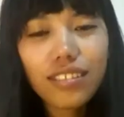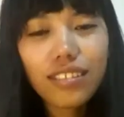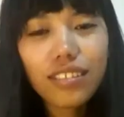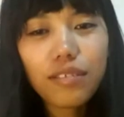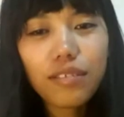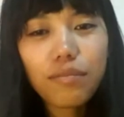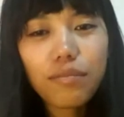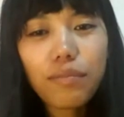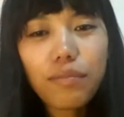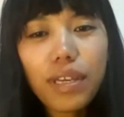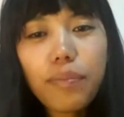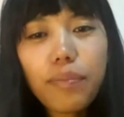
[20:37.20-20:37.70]

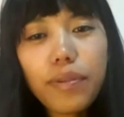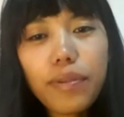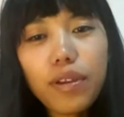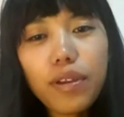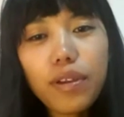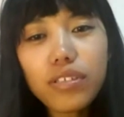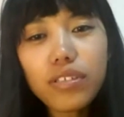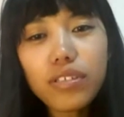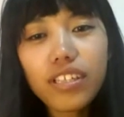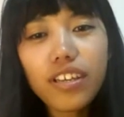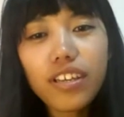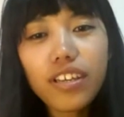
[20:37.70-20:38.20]
maybe you
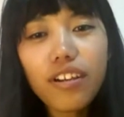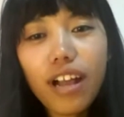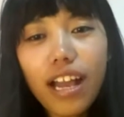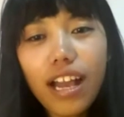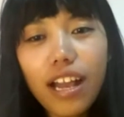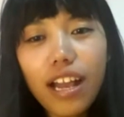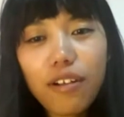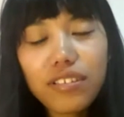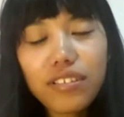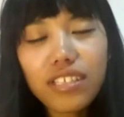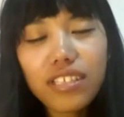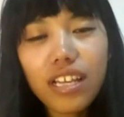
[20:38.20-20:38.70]
still
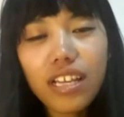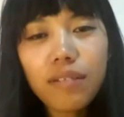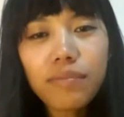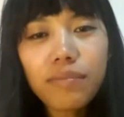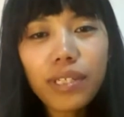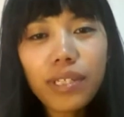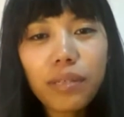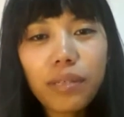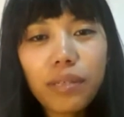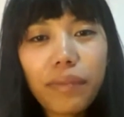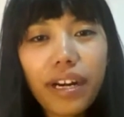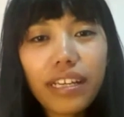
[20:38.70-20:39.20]
have some
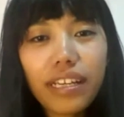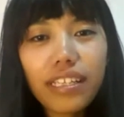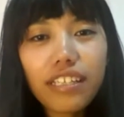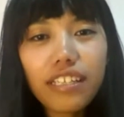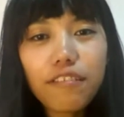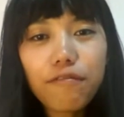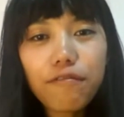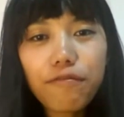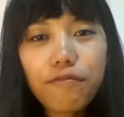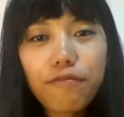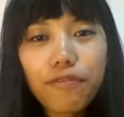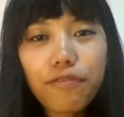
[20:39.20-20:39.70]

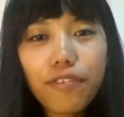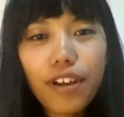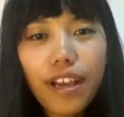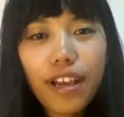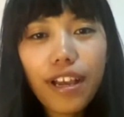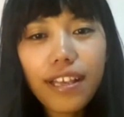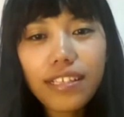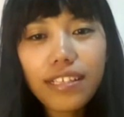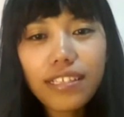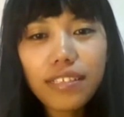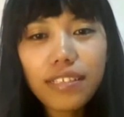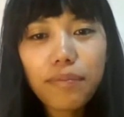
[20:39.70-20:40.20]
American
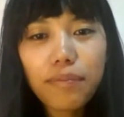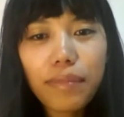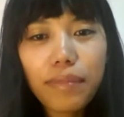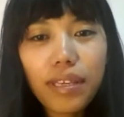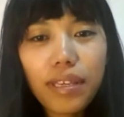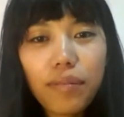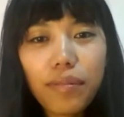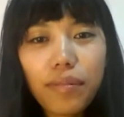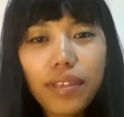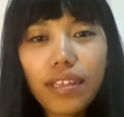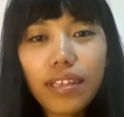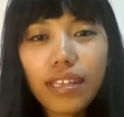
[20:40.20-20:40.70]
friends.
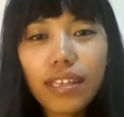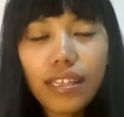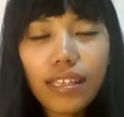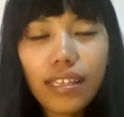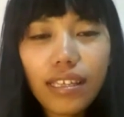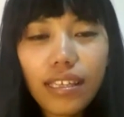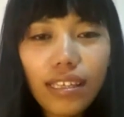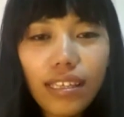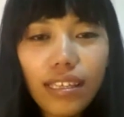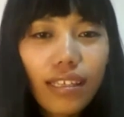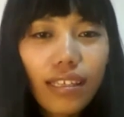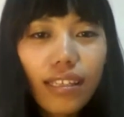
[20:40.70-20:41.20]
Maybe
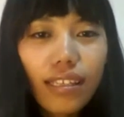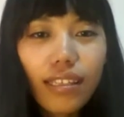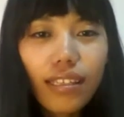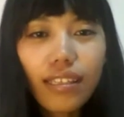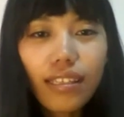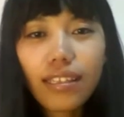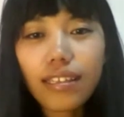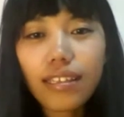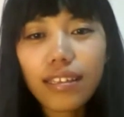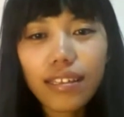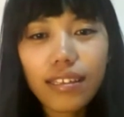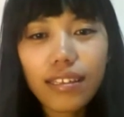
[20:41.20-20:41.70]

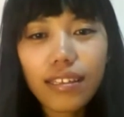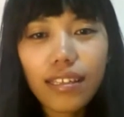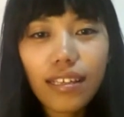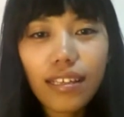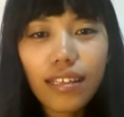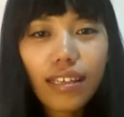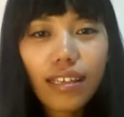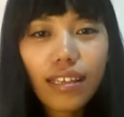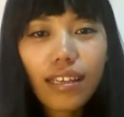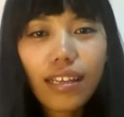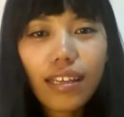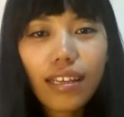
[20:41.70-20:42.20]

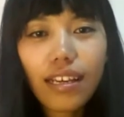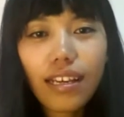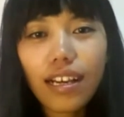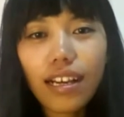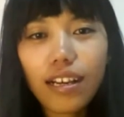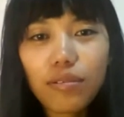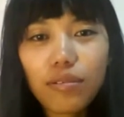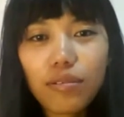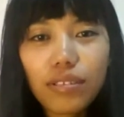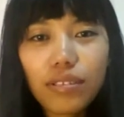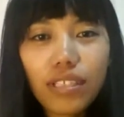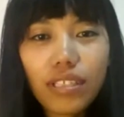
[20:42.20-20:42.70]
they
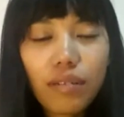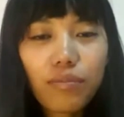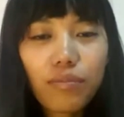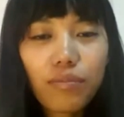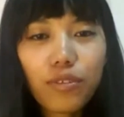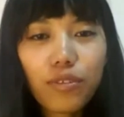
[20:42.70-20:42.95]
have some